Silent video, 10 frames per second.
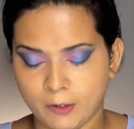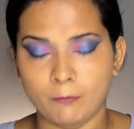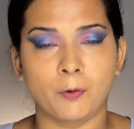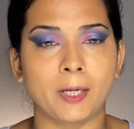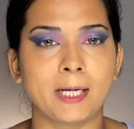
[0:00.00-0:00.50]

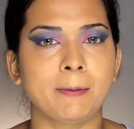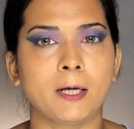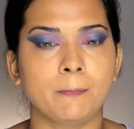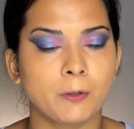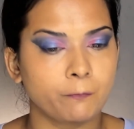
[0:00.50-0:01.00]
For any
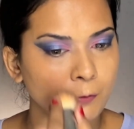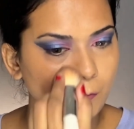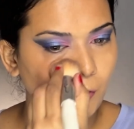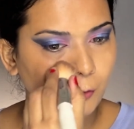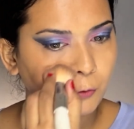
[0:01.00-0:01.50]
makeup, if you
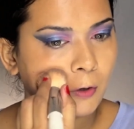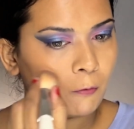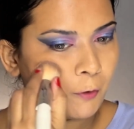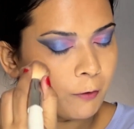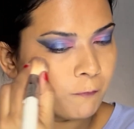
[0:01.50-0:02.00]
want to
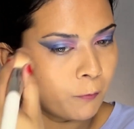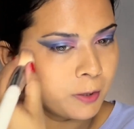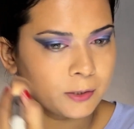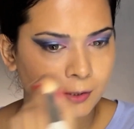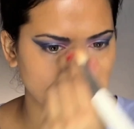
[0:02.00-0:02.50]
avoid
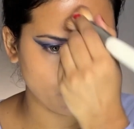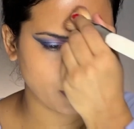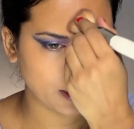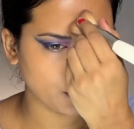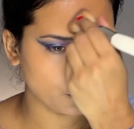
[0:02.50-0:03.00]
foundation, you
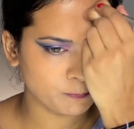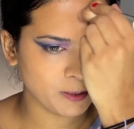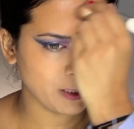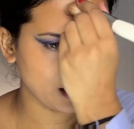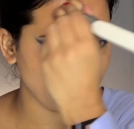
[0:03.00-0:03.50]
can use
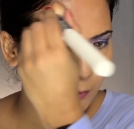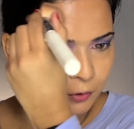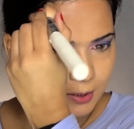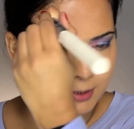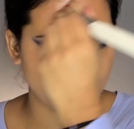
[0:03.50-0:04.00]
BB cream or
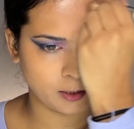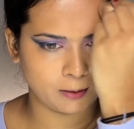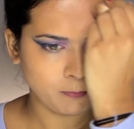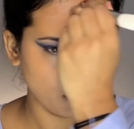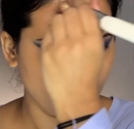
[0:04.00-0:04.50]
CC cream.